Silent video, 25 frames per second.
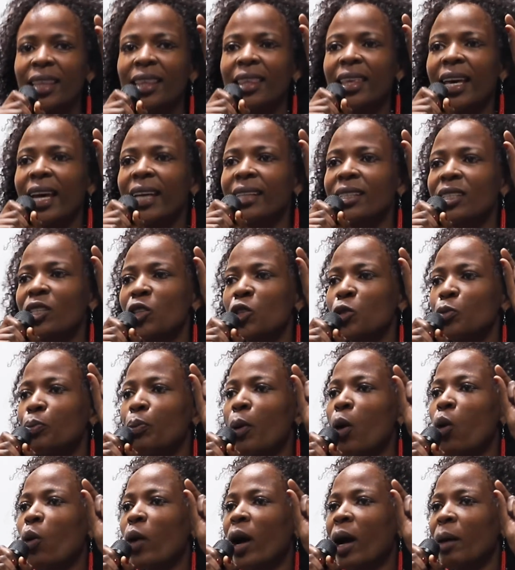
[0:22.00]
that
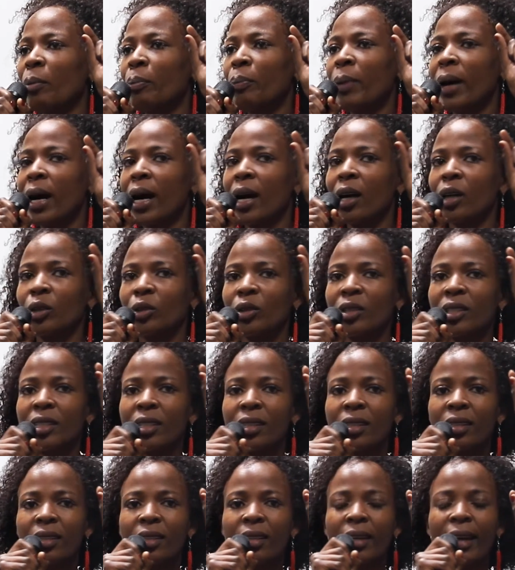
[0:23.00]
spoke about
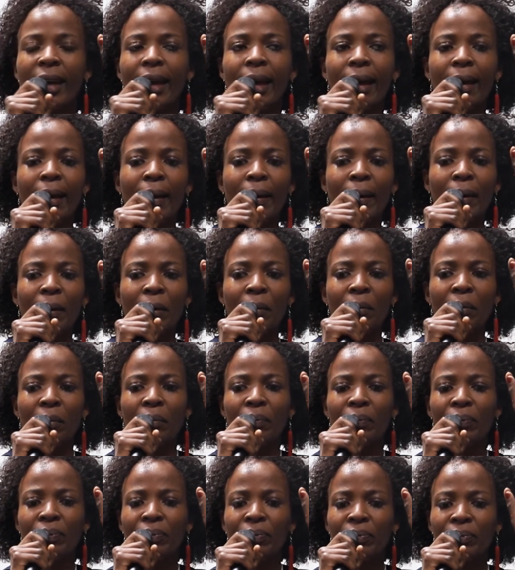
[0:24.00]

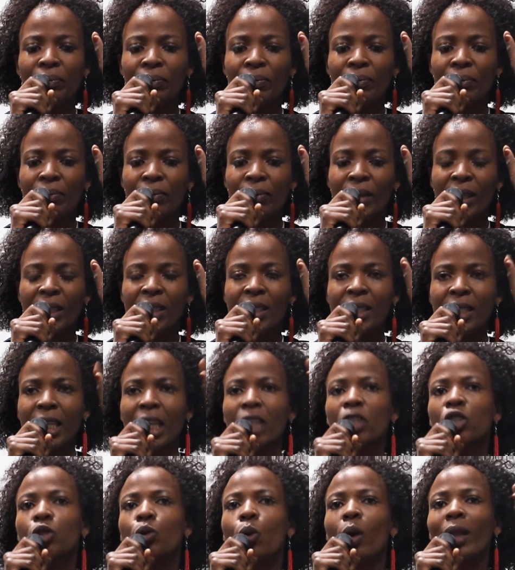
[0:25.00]
um,
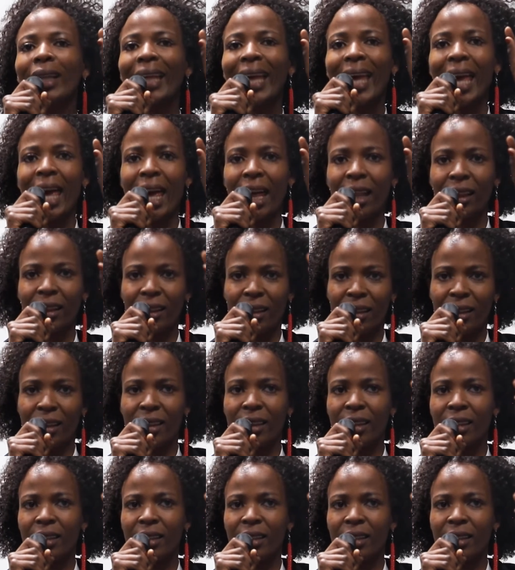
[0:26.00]
sexual health.